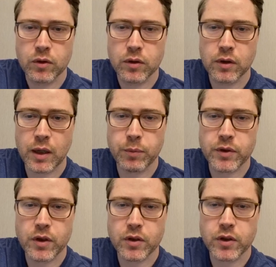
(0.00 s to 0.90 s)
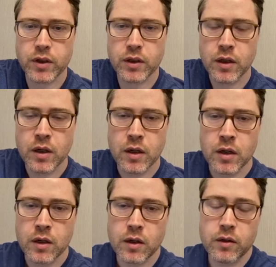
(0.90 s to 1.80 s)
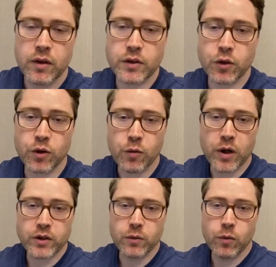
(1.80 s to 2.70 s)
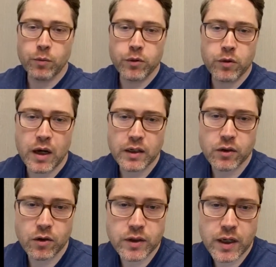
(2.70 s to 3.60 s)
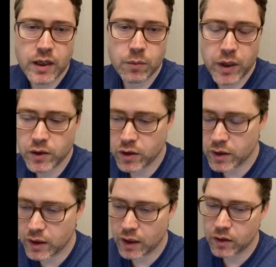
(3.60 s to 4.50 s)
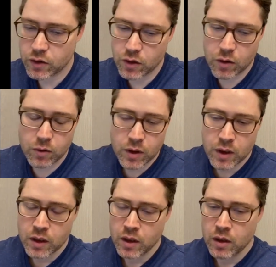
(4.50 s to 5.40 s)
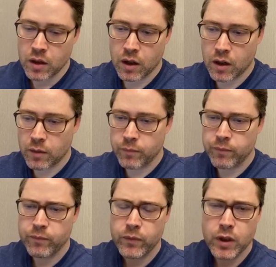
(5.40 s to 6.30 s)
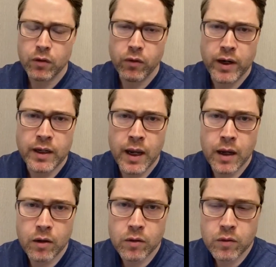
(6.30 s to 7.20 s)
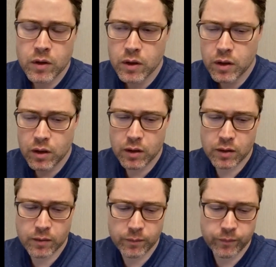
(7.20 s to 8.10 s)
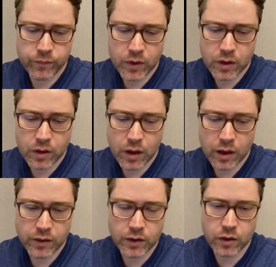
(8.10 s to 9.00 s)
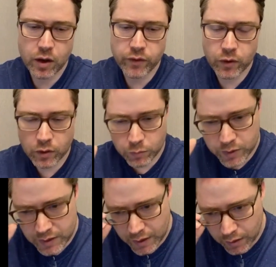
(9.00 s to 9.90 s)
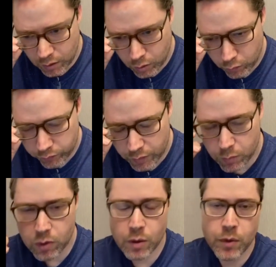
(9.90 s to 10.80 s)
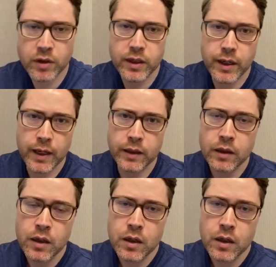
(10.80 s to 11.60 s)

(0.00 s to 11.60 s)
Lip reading: liposuction. That's a good question. When will you guys start taking patients again? So, right now, I think the governor in Louisiana hopefully will come on today